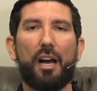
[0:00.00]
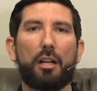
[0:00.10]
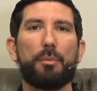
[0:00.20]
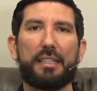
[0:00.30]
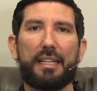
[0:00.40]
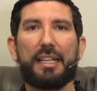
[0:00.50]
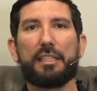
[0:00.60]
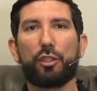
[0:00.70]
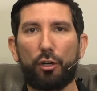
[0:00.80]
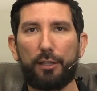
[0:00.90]
on them and
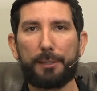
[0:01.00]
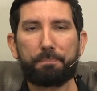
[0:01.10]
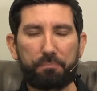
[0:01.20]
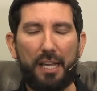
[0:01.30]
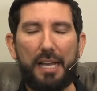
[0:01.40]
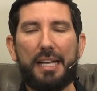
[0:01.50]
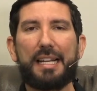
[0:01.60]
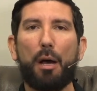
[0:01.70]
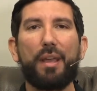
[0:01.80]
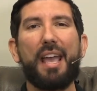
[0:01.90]
getting dirty.
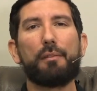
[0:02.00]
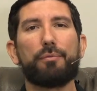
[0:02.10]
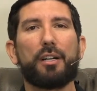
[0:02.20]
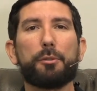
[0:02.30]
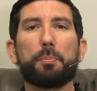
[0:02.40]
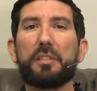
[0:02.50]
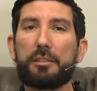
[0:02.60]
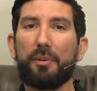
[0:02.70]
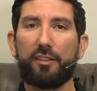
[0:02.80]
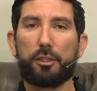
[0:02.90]
Now, we have very
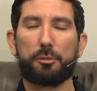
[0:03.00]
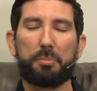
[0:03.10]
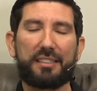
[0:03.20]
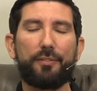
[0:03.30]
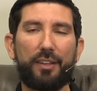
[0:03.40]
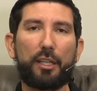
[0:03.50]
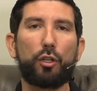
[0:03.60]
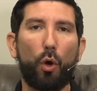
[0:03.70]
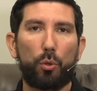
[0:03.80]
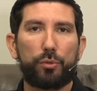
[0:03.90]
specific
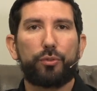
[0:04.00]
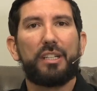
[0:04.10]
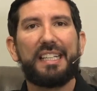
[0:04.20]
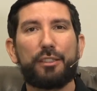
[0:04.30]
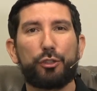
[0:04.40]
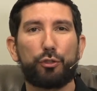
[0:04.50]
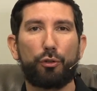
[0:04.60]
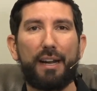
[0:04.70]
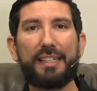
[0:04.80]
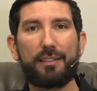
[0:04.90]
goals for each
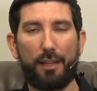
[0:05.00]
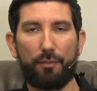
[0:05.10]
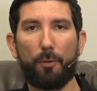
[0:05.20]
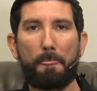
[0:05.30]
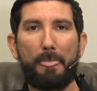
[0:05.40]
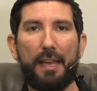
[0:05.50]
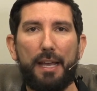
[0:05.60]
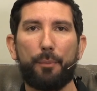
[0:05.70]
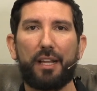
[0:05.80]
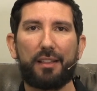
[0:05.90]
training level,
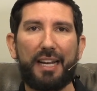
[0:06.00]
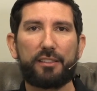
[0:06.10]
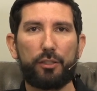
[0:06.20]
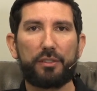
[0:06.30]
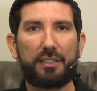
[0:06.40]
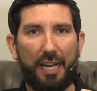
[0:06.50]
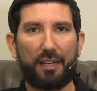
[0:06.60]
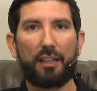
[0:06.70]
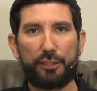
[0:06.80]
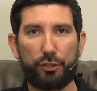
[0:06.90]
and what I'd like to do is kind
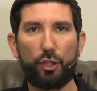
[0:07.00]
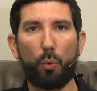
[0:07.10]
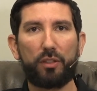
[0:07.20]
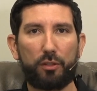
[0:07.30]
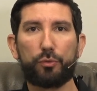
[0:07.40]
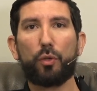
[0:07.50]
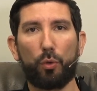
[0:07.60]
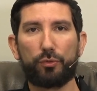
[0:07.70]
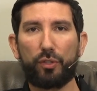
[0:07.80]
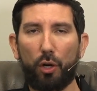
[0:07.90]
of let you know what those
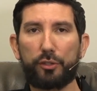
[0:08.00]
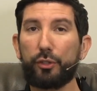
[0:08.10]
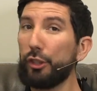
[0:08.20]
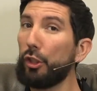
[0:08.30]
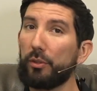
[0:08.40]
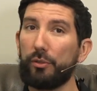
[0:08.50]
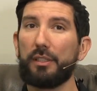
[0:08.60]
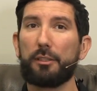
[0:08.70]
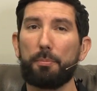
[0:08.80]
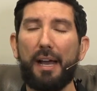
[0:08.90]
goals are so you know what to
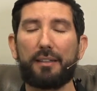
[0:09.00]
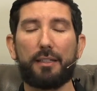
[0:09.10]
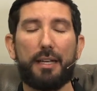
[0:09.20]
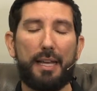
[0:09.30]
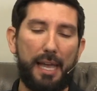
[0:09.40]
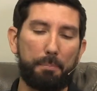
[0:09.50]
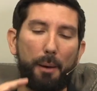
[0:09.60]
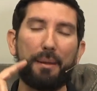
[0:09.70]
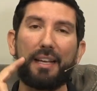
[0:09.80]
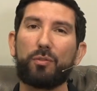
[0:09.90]
expect. A
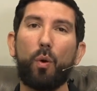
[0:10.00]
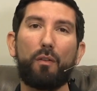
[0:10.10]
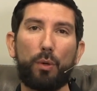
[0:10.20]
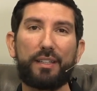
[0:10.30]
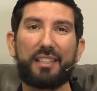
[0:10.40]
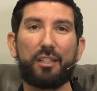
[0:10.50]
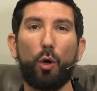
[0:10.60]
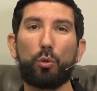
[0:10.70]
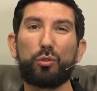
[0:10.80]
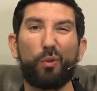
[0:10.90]
puppy at 12 weeks can
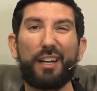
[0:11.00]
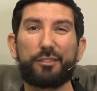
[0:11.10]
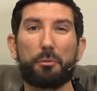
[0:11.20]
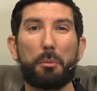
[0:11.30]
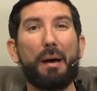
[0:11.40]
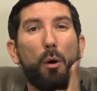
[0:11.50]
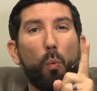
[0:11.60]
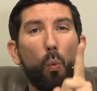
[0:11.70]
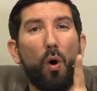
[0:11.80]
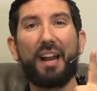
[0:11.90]
hold the restroom about
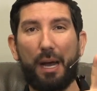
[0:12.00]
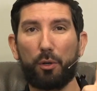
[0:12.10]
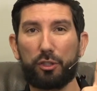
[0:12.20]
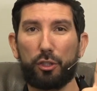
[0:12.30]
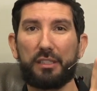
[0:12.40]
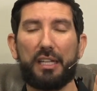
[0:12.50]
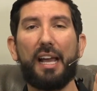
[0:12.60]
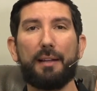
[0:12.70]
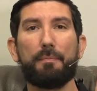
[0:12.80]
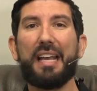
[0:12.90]
1 hour during the
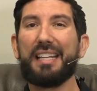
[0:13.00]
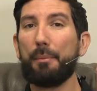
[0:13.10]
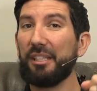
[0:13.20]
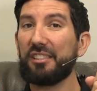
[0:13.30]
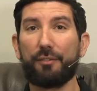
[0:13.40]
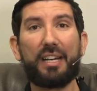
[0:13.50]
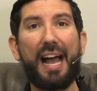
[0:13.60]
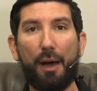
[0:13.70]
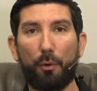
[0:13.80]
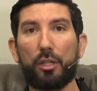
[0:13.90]
day. That means every
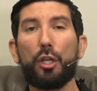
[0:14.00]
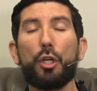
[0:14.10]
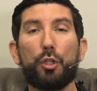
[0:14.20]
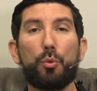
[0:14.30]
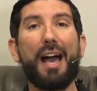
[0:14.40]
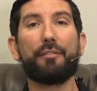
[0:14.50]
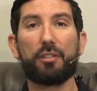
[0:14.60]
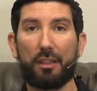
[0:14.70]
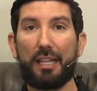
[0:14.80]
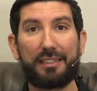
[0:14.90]
hour you have
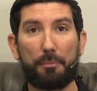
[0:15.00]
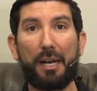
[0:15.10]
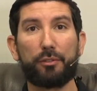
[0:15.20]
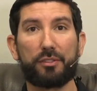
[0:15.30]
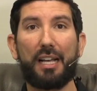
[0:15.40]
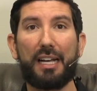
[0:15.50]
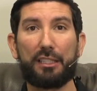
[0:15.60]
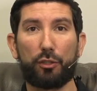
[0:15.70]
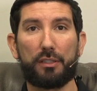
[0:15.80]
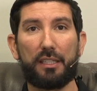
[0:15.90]
to let them outside
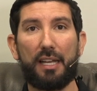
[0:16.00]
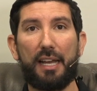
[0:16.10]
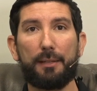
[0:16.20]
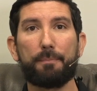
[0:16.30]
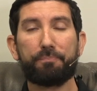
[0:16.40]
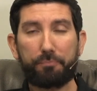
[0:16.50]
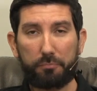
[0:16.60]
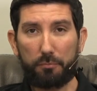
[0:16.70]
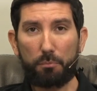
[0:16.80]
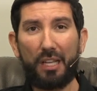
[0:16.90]
during the day.
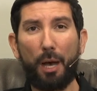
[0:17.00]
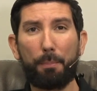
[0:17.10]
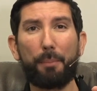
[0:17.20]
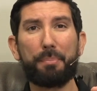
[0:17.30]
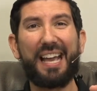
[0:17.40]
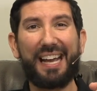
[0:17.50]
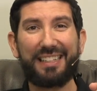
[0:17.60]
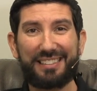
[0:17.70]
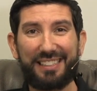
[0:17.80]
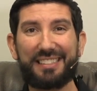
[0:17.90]
A puppy
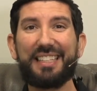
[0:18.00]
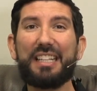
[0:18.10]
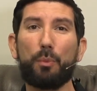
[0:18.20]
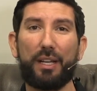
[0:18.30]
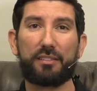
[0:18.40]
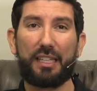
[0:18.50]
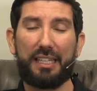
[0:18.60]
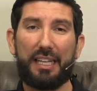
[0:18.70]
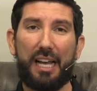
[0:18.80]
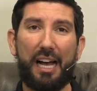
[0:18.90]
at 16 weeks
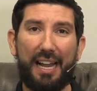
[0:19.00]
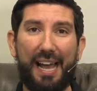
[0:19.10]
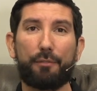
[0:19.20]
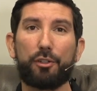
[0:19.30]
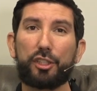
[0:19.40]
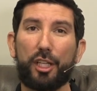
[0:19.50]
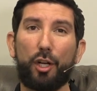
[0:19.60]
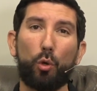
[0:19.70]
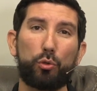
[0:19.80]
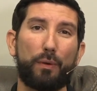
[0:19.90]
on average can
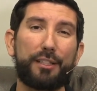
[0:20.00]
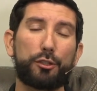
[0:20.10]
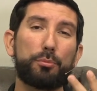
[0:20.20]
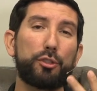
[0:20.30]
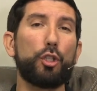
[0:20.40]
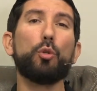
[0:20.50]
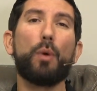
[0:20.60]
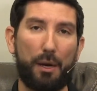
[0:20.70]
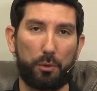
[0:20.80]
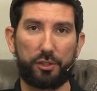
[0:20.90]
hold the restroom 2
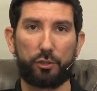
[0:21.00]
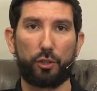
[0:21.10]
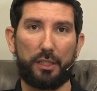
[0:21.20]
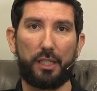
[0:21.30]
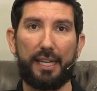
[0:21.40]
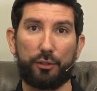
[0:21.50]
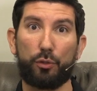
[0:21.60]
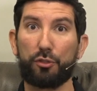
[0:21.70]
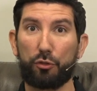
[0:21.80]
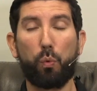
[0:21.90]
hours during the day,
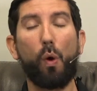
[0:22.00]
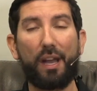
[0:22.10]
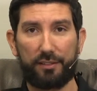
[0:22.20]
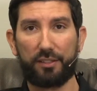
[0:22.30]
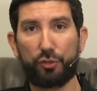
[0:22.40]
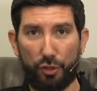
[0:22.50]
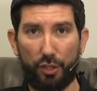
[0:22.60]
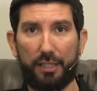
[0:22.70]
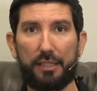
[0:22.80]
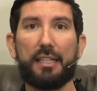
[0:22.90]
so it's twice as
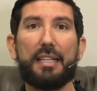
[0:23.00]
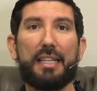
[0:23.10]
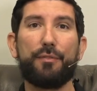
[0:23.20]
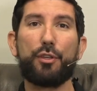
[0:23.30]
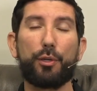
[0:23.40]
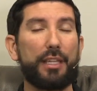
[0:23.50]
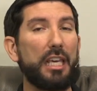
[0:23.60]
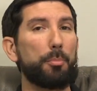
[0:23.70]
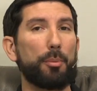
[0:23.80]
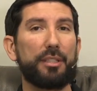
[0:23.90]
good if you can
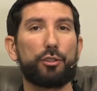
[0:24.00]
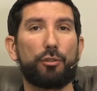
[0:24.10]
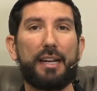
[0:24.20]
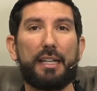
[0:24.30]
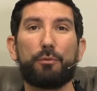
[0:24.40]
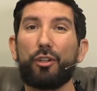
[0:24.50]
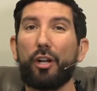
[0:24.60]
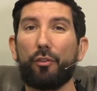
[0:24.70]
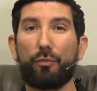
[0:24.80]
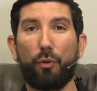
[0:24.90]
keep them in training for
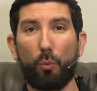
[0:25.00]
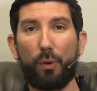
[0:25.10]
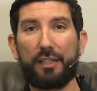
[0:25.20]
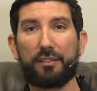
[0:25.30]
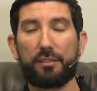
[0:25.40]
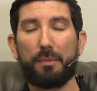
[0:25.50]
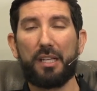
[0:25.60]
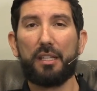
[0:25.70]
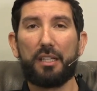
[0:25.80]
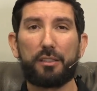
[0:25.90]
another 4 weeks.
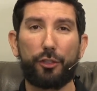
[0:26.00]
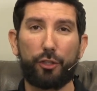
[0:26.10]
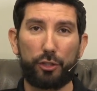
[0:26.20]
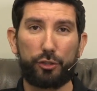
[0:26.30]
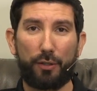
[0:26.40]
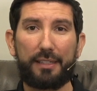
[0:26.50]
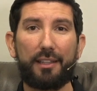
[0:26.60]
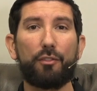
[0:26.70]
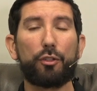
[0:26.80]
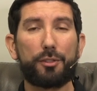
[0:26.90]
The third training
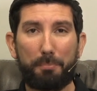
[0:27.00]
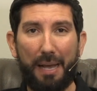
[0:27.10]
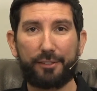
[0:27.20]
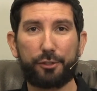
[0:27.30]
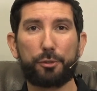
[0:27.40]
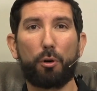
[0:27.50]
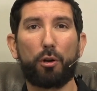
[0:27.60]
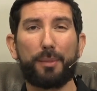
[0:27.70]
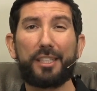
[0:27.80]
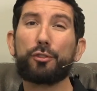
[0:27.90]
level is master's
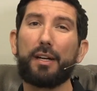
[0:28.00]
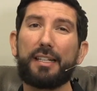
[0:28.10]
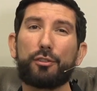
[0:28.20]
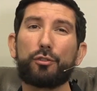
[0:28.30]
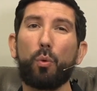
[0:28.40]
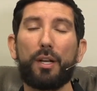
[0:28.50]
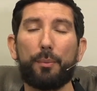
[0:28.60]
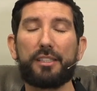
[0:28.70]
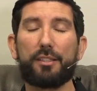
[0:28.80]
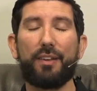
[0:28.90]
program that's training till 20
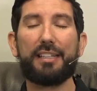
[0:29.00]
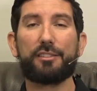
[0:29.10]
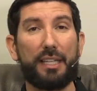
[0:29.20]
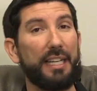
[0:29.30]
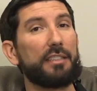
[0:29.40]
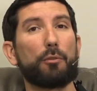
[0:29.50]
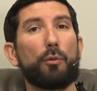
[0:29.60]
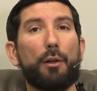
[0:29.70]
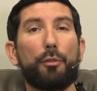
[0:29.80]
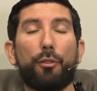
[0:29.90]
weeks of age. It's
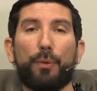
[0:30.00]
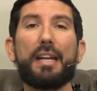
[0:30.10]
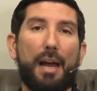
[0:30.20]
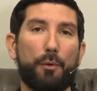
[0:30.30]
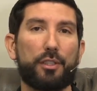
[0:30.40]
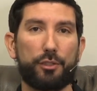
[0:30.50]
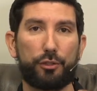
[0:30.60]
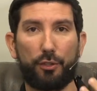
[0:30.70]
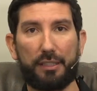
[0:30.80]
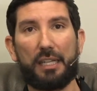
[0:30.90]
around 3 hours
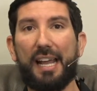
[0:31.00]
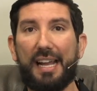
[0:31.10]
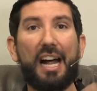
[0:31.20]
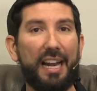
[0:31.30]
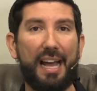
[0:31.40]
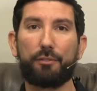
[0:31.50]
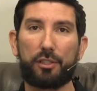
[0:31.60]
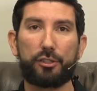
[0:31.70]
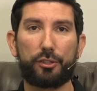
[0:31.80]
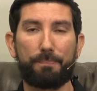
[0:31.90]
during the day on
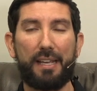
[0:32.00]
average.